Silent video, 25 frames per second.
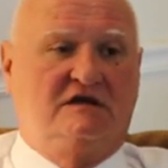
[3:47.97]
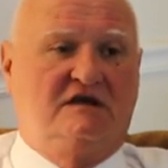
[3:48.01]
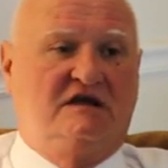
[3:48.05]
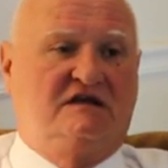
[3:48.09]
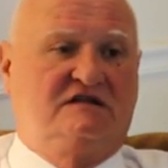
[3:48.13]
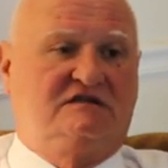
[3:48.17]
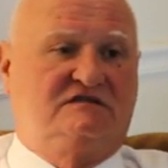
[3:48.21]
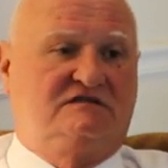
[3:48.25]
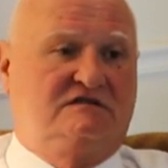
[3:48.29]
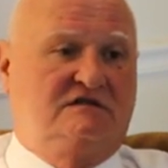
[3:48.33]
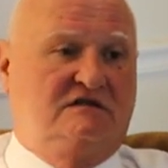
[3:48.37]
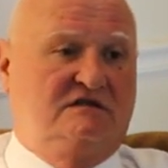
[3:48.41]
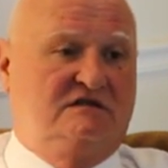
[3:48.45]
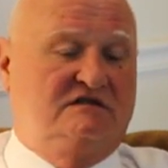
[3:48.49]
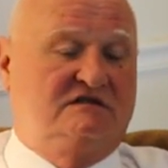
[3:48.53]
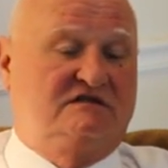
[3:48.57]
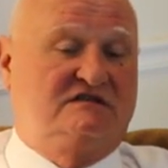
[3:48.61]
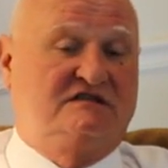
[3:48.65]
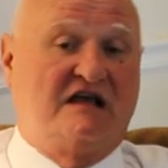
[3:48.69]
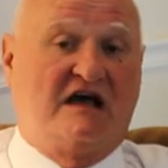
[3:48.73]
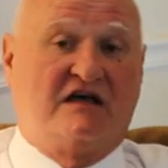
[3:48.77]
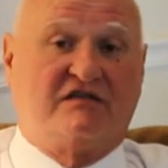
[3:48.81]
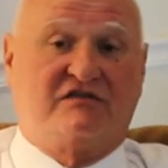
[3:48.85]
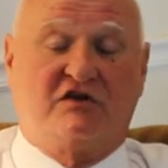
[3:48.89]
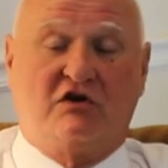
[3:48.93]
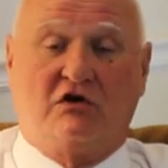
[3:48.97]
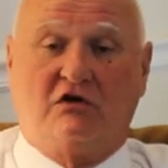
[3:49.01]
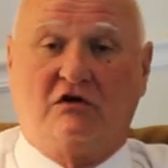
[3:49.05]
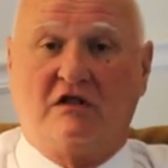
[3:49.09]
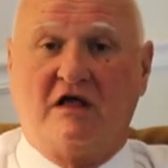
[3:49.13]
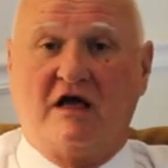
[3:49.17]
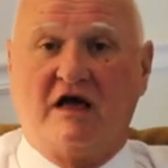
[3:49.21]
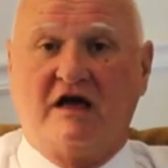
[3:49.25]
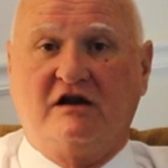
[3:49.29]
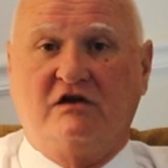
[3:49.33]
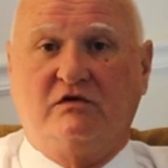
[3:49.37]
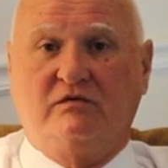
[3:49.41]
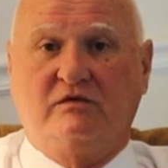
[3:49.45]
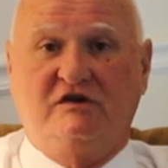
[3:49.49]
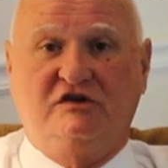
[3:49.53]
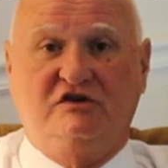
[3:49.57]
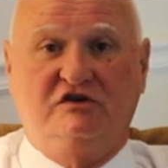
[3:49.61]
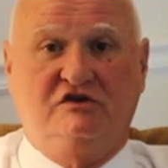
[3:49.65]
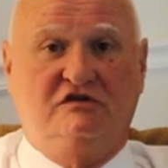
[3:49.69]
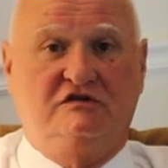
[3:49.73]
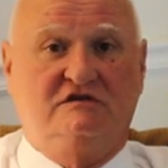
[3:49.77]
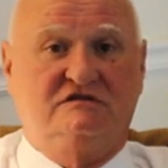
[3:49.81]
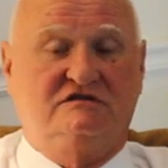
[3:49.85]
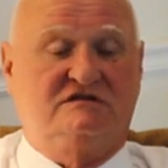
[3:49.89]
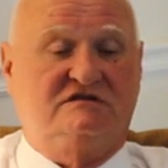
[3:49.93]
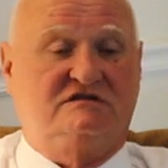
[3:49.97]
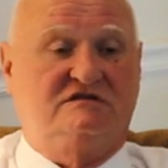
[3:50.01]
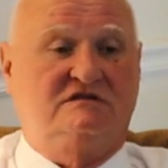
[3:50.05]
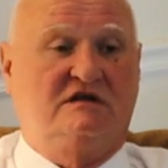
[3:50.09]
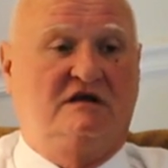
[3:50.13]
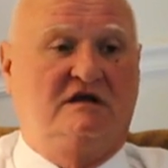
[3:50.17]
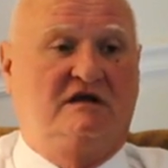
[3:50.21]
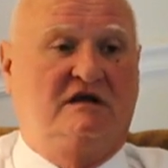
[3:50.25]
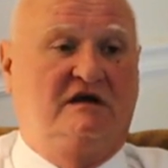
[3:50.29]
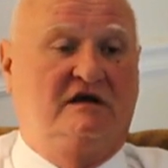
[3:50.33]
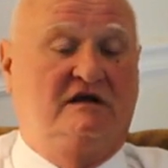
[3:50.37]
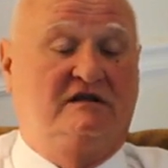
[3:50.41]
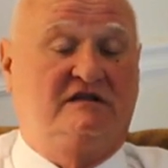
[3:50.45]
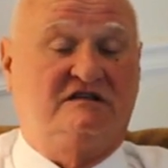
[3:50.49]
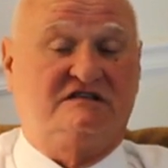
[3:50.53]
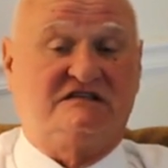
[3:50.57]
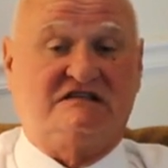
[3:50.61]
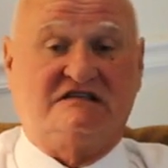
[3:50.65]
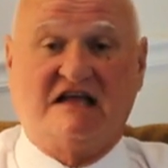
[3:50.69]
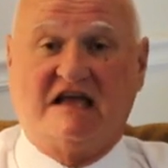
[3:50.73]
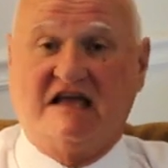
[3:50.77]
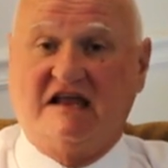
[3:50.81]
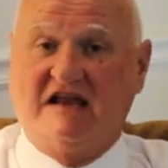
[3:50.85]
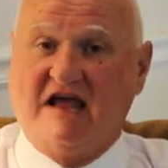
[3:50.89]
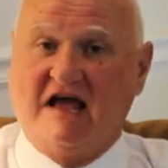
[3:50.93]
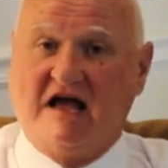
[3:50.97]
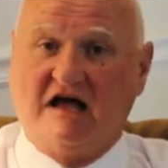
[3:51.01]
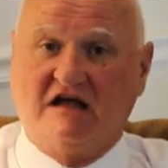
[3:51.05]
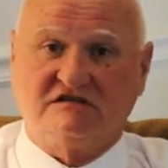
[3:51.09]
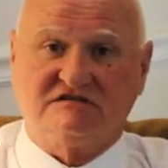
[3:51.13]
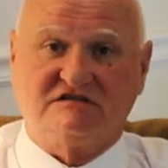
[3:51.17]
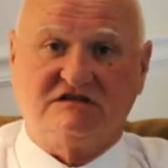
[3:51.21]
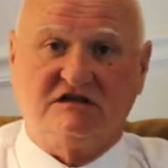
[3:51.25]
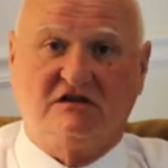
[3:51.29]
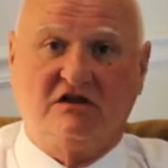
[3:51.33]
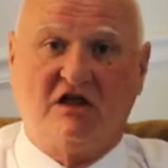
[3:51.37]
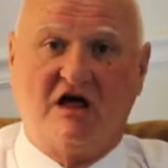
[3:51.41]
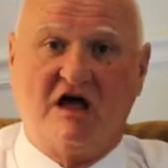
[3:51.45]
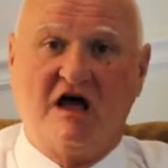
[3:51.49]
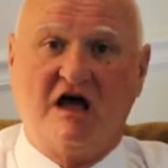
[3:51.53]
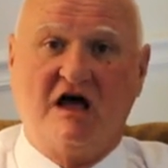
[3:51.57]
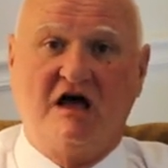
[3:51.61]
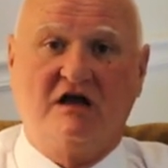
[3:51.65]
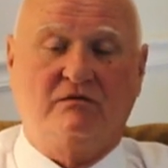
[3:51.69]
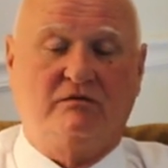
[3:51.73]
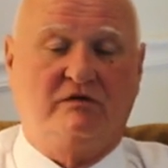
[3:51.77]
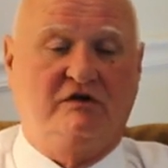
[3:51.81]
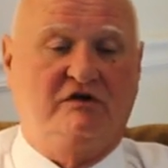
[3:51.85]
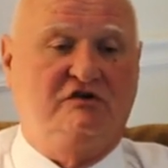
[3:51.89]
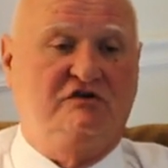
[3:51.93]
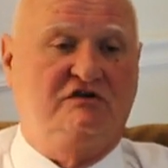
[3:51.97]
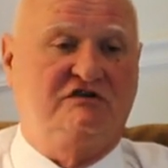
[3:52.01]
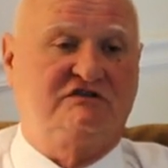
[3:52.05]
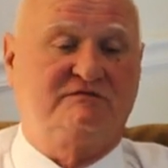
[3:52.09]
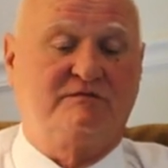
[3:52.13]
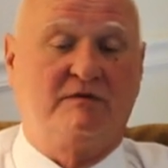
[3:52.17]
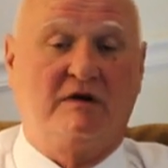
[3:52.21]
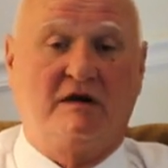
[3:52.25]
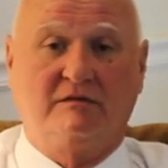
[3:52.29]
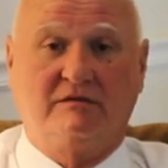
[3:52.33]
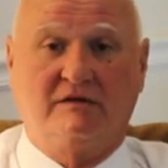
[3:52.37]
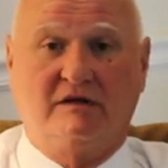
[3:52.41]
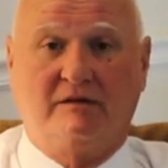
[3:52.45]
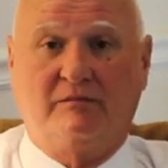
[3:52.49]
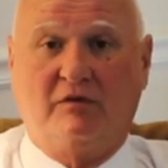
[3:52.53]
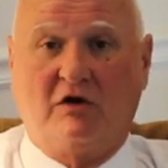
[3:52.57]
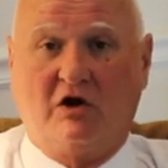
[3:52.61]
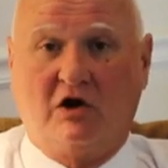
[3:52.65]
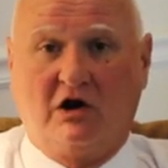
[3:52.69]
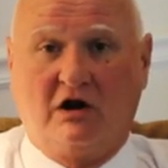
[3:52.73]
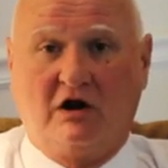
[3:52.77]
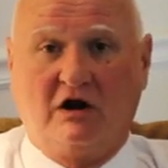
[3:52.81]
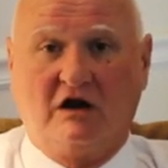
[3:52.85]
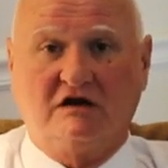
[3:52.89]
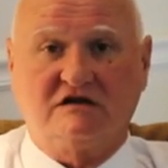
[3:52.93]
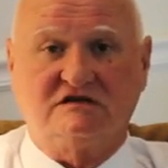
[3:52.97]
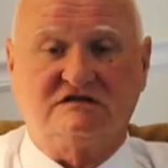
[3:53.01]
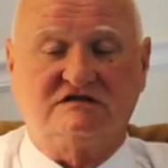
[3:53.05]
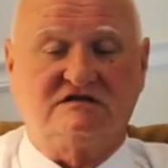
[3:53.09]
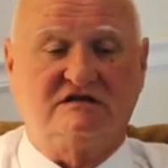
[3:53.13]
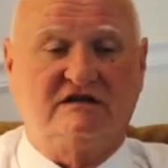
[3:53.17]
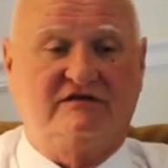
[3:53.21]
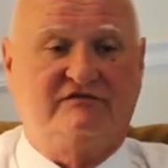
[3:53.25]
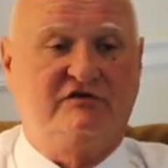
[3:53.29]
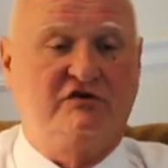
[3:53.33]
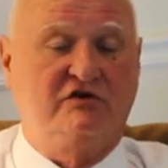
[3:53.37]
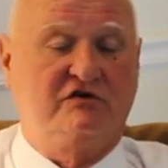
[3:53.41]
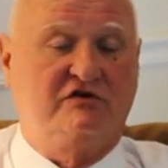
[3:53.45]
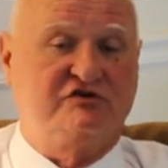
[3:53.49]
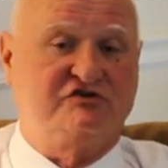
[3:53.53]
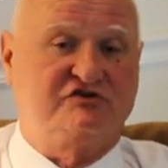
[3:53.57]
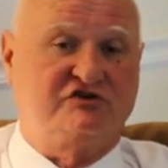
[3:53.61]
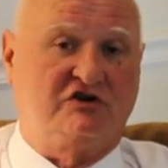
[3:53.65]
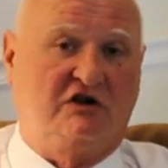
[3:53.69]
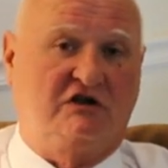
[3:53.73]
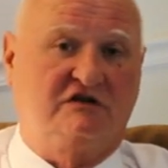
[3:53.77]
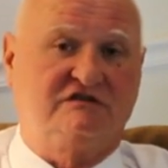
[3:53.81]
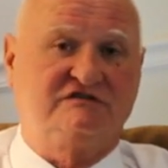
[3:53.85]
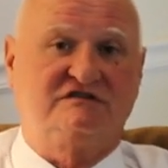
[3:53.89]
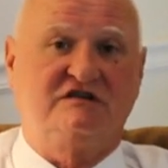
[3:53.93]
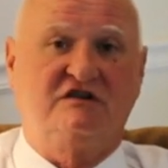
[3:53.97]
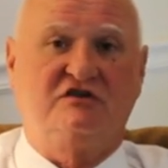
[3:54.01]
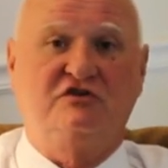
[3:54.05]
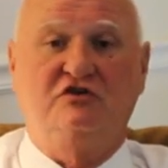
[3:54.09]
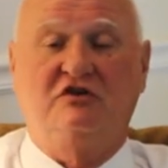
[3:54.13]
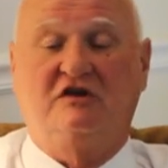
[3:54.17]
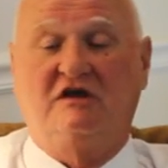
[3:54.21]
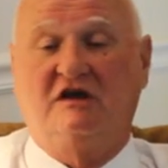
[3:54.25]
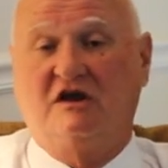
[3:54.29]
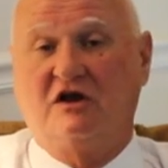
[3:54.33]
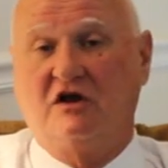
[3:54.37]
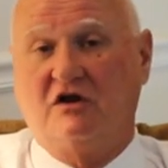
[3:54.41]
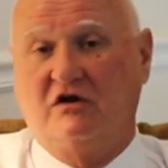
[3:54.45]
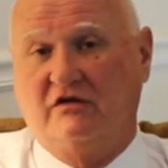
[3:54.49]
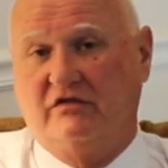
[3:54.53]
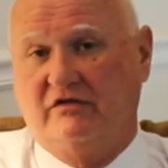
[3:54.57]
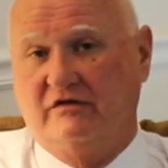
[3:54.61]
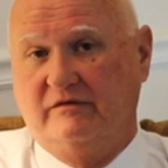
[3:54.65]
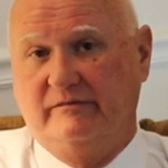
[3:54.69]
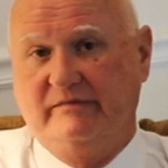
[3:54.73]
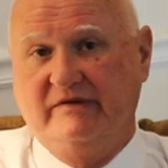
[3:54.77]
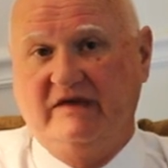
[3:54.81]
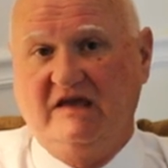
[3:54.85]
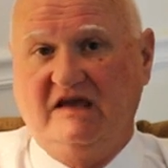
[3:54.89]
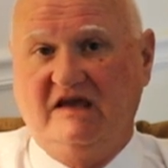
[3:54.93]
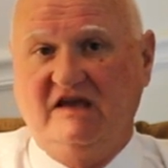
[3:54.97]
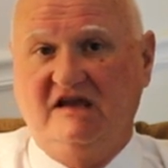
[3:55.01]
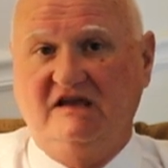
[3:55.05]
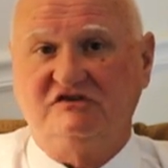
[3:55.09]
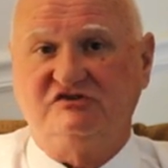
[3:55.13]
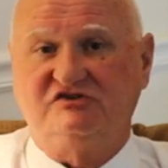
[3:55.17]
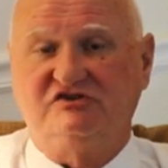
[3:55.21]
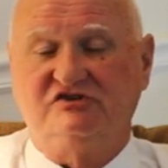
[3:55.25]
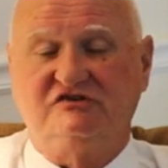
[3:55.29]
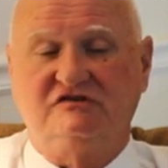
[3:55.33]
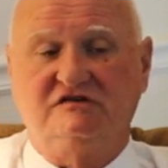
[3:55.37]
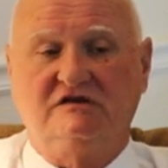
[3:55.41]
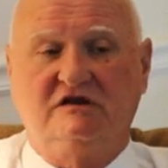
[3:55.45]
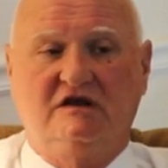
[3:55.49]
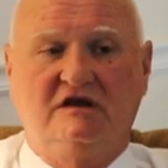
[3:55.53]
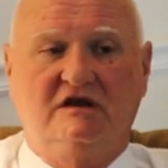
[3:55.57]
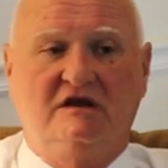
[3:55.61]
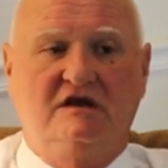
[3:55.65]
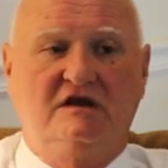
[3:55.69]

In South Carolina, we use the State House a lot. We use public parks. If you're in Charleston, you can go to the beach